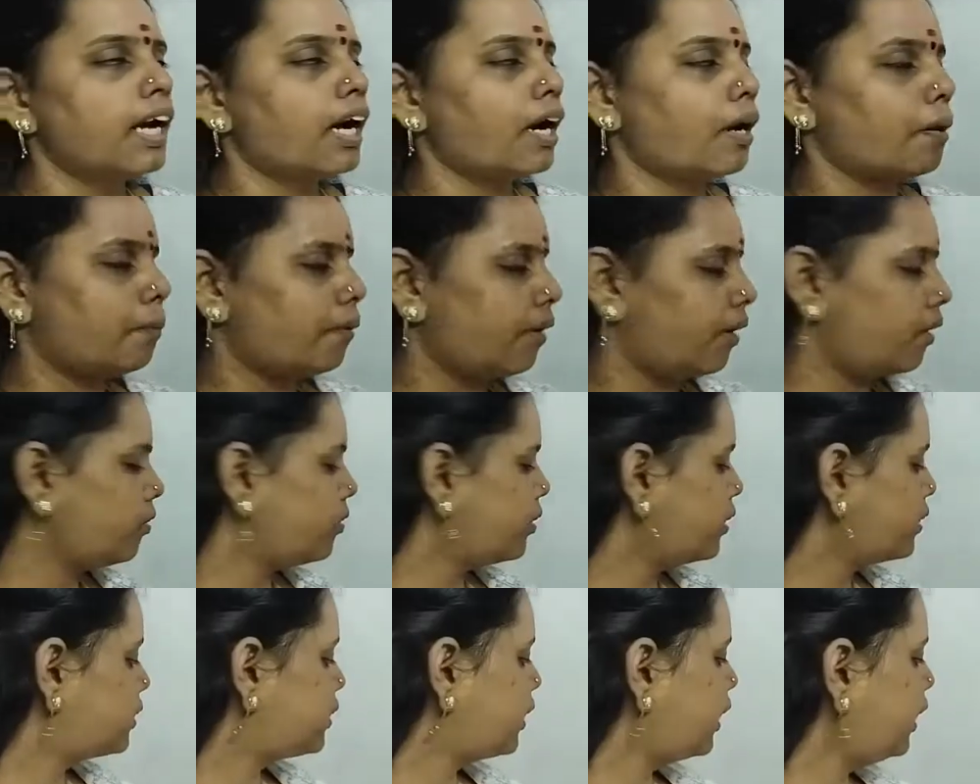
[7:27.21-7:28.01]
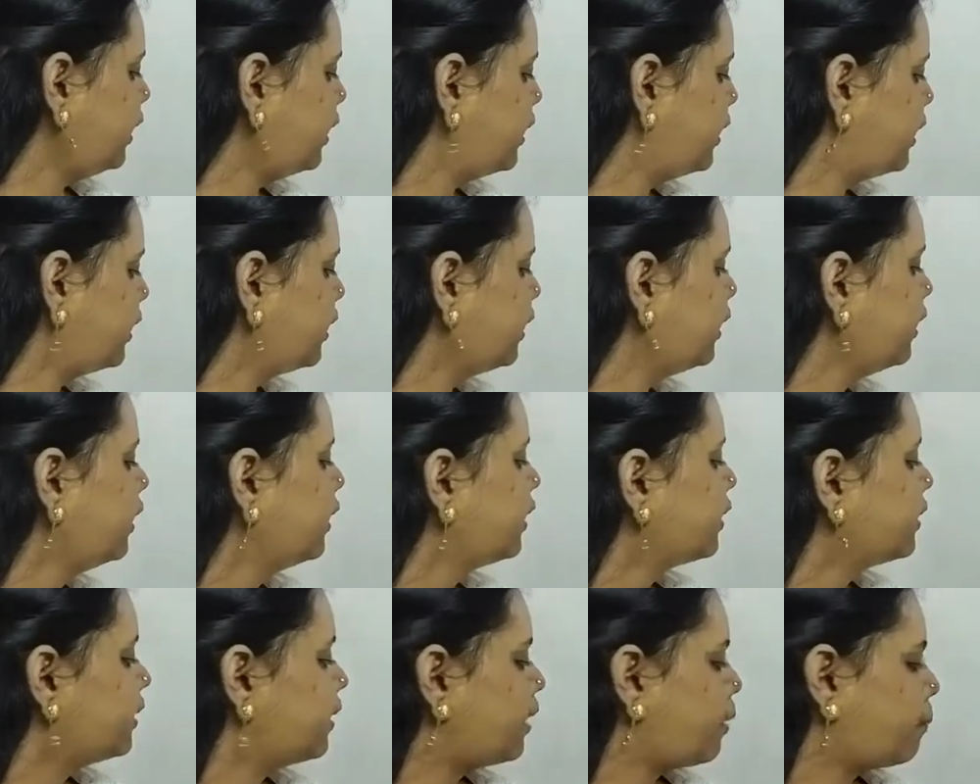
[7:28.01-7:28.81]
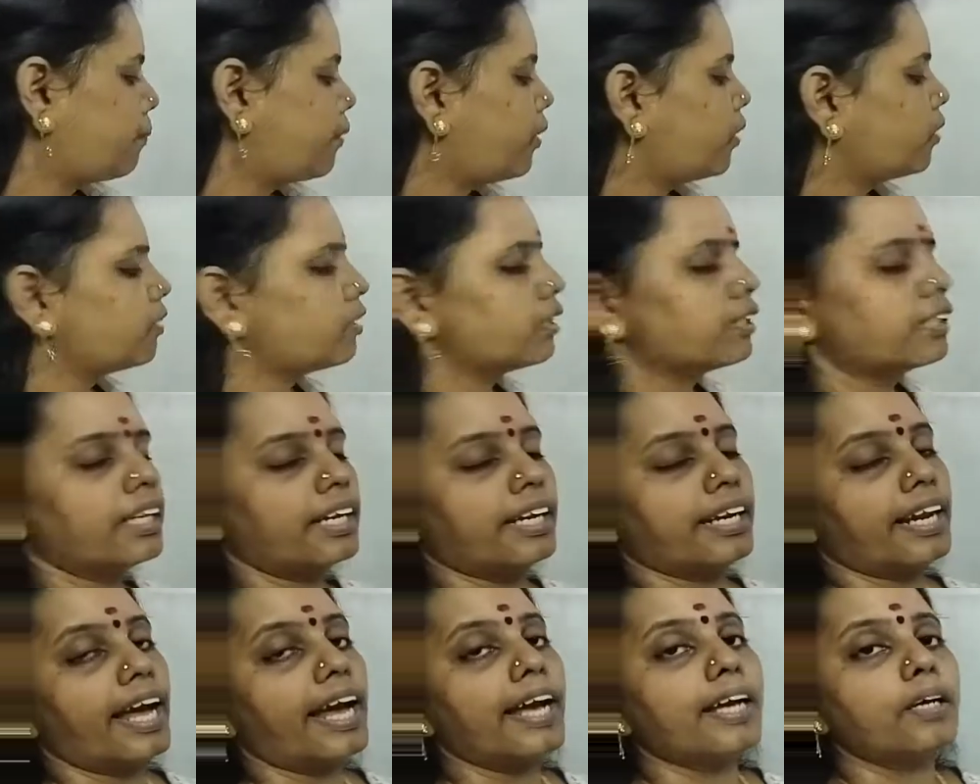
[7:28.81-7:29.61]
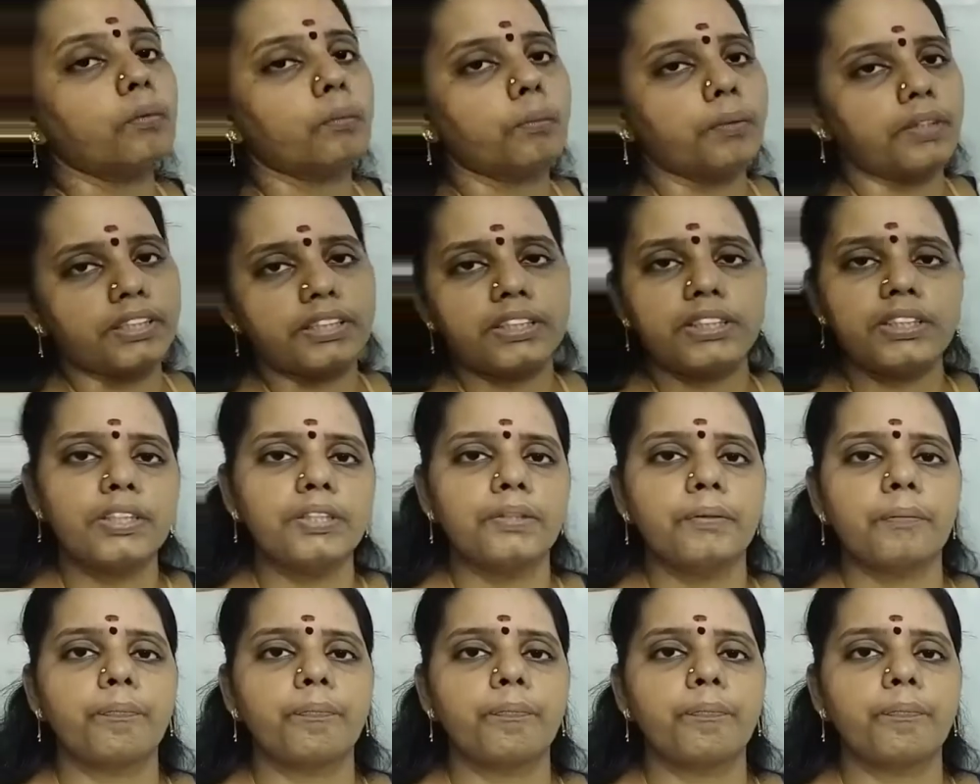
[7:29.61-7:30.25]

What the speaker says: about telling about the language.